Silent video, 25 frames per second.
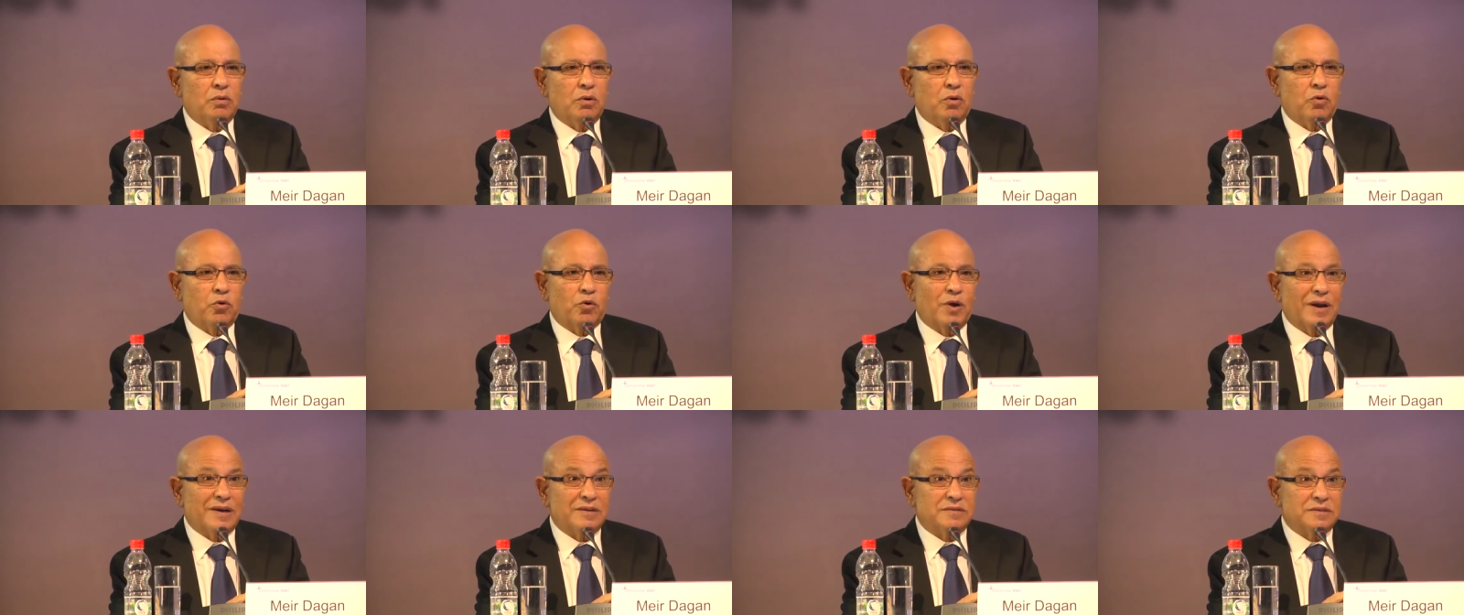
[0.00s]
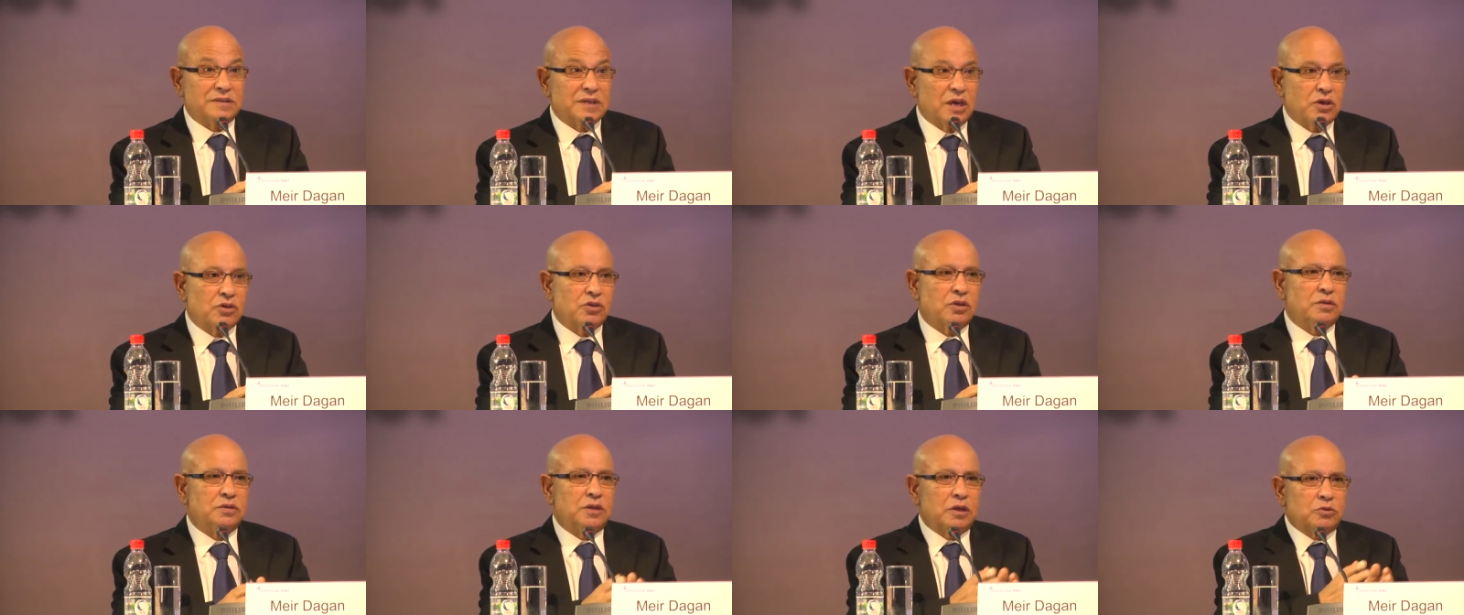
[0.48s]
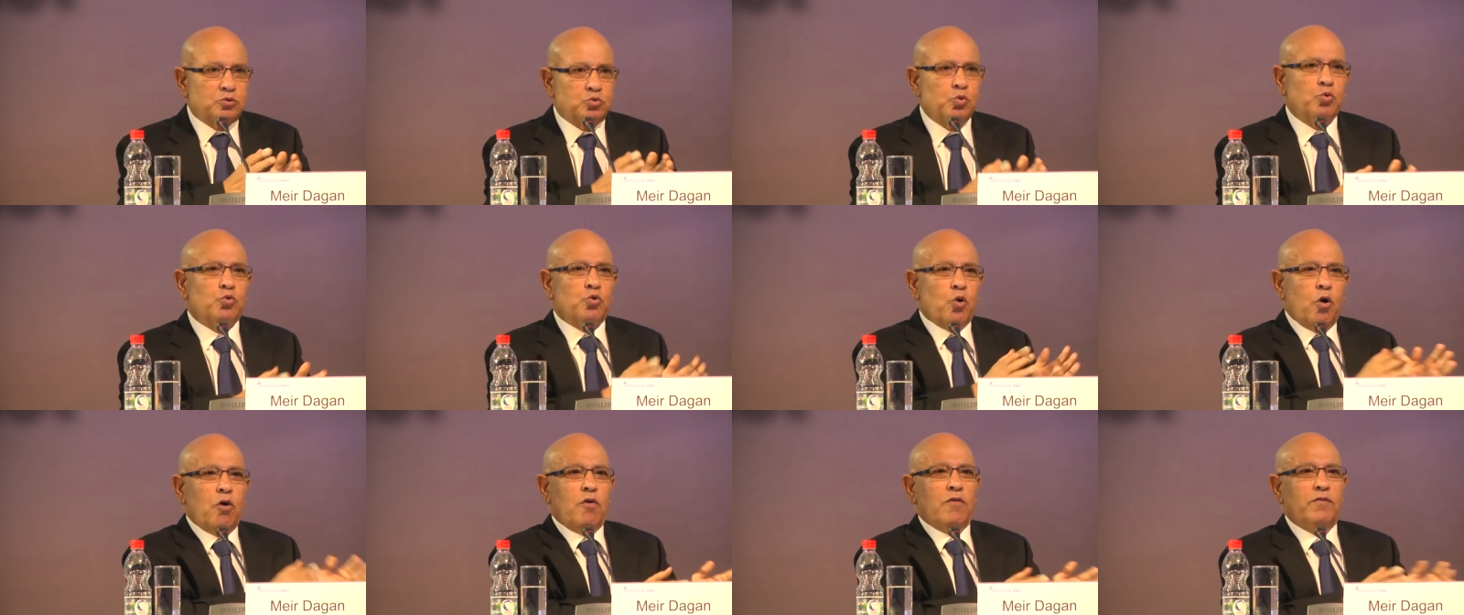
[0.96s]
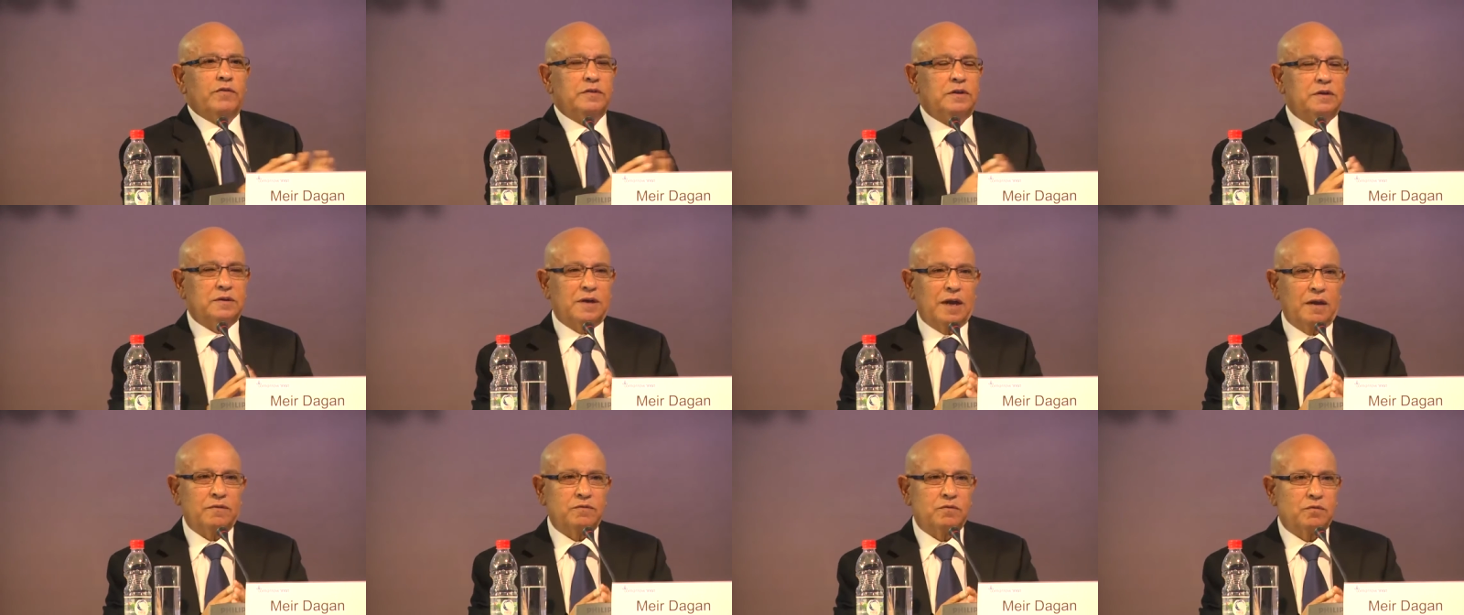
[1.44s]
organizations that took over
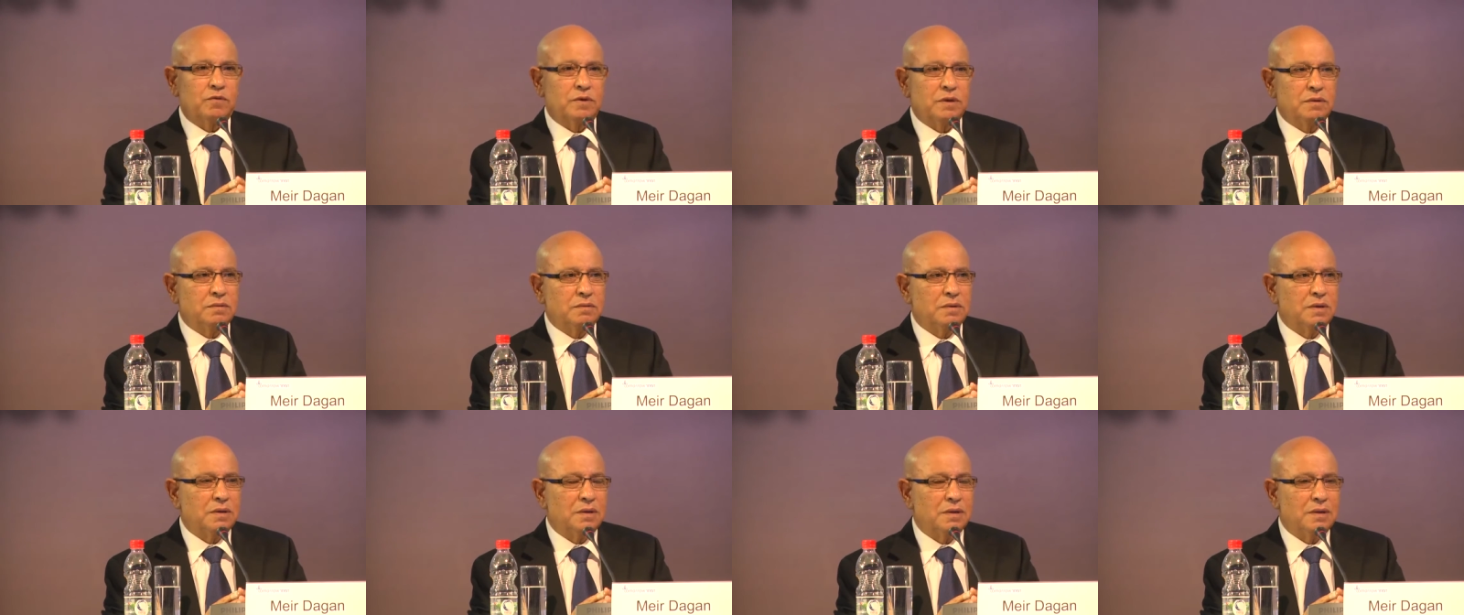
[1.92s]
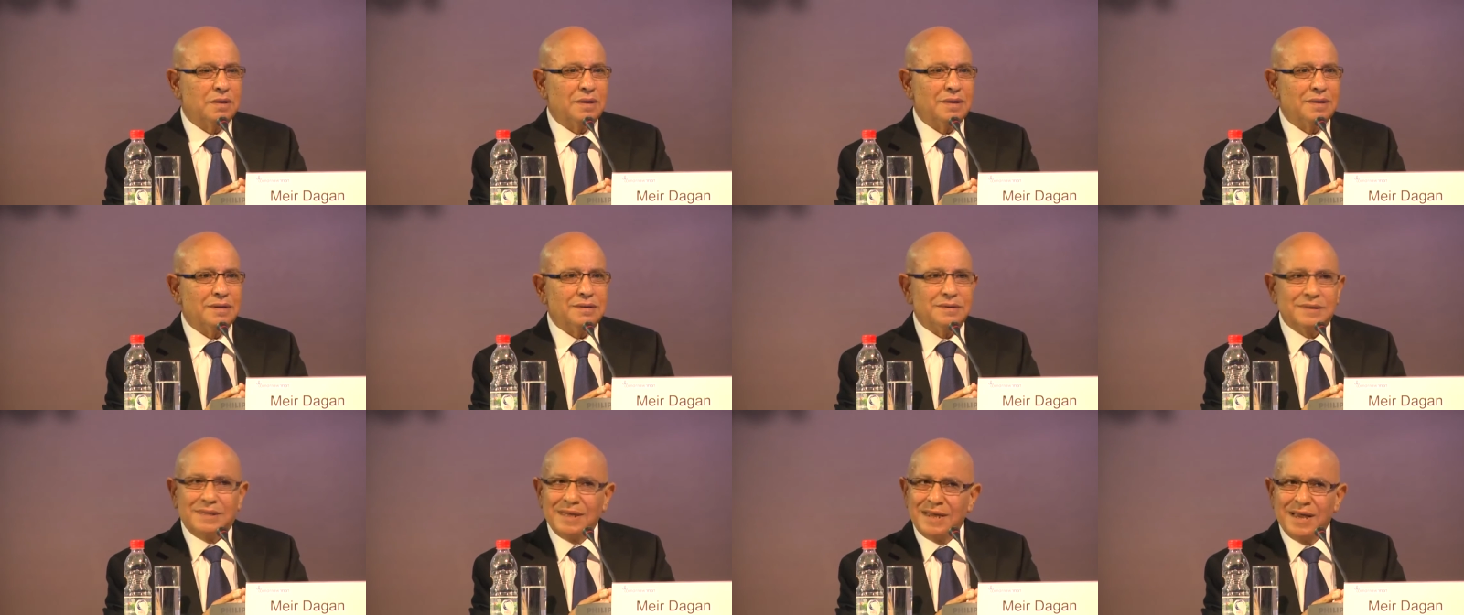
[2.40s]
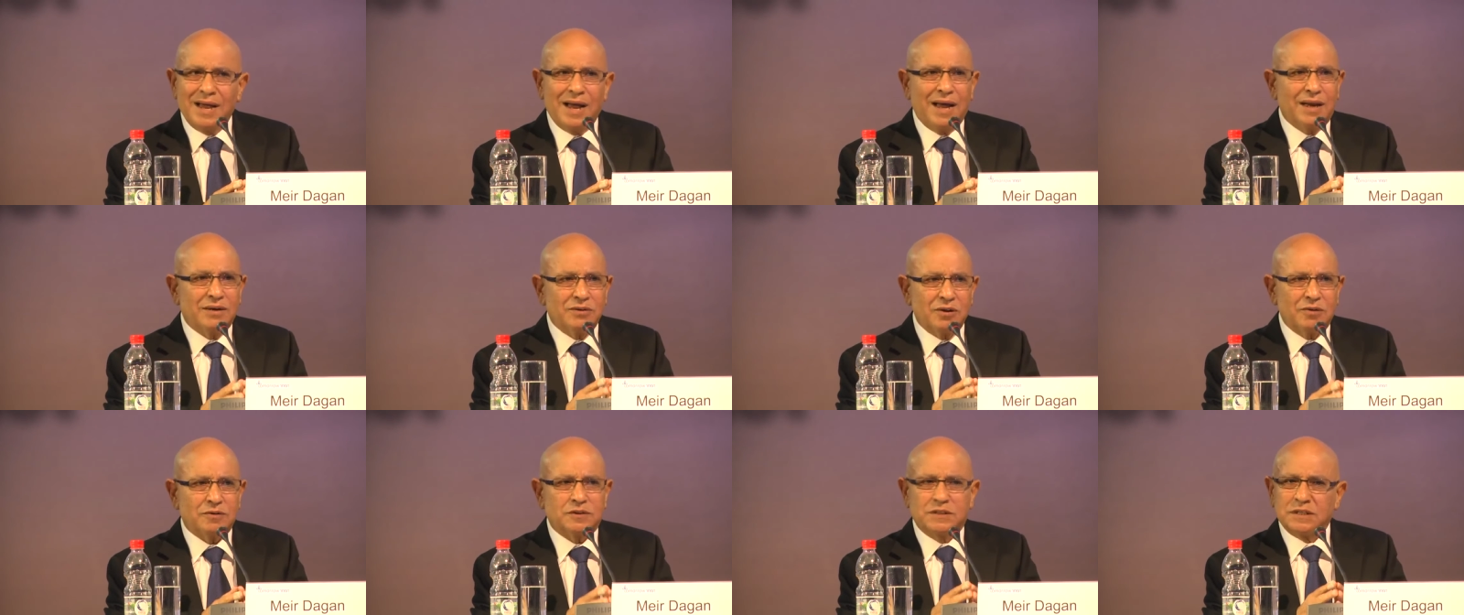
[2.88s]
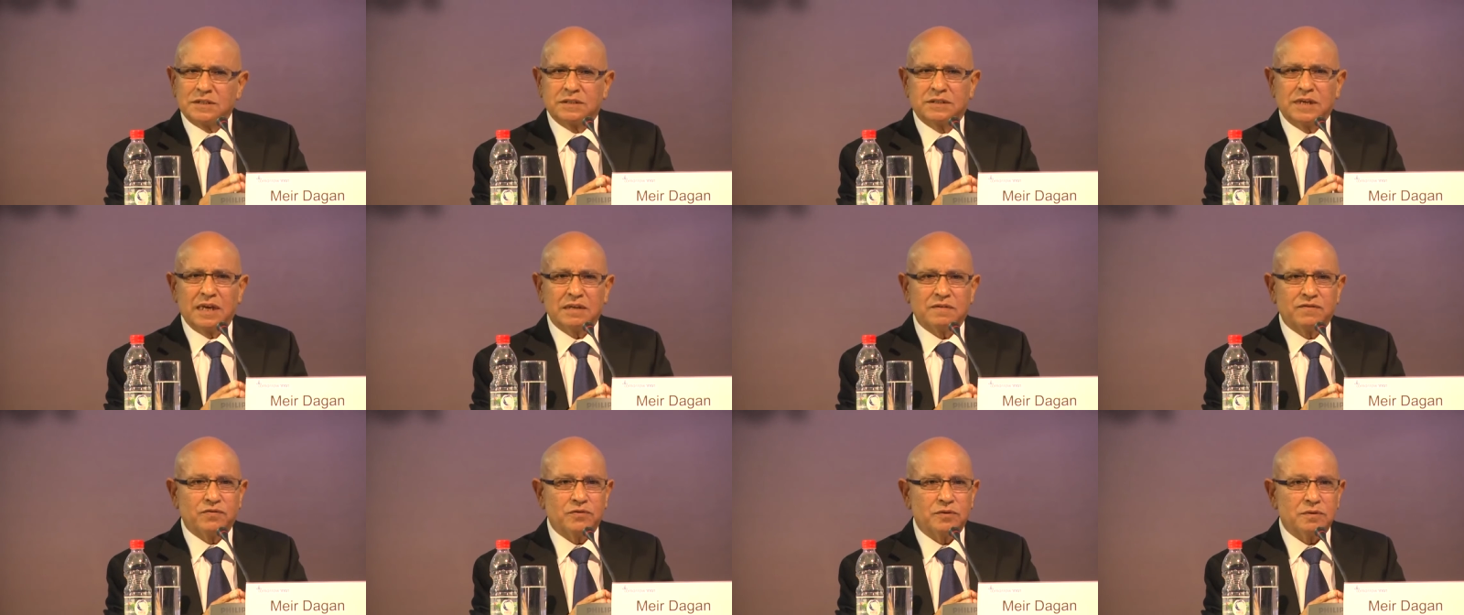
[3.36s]
the country, they are not
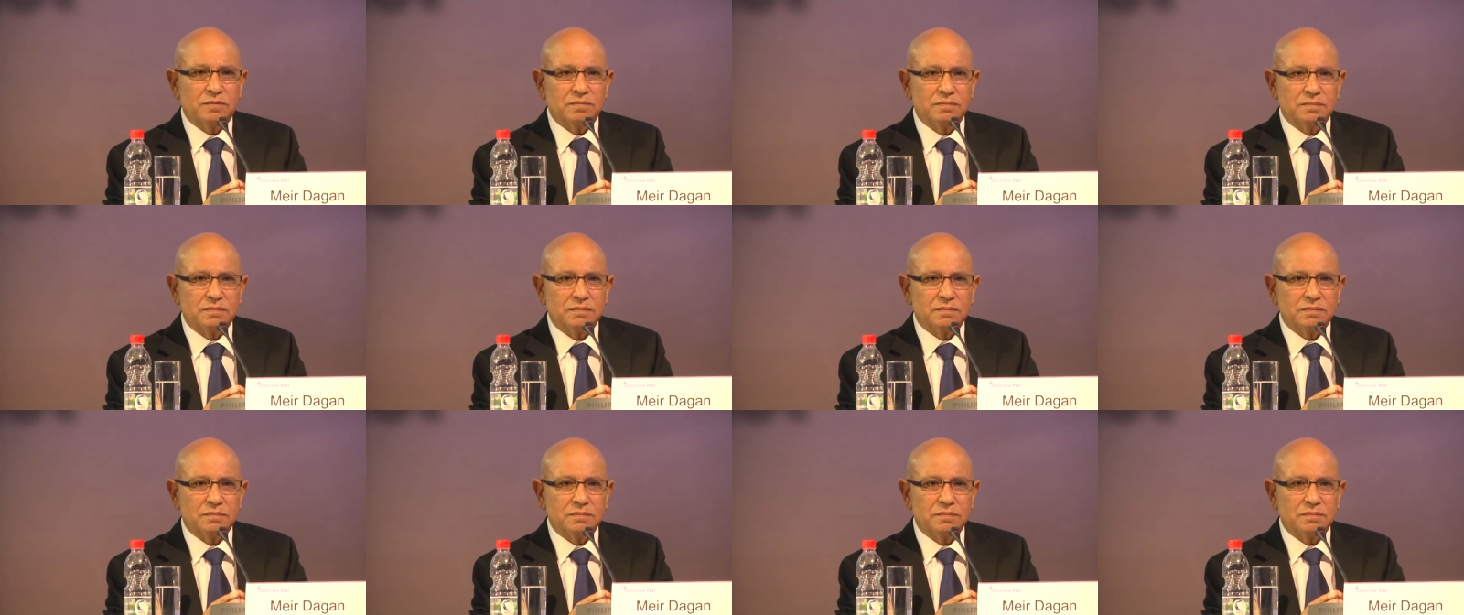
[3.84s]
successful.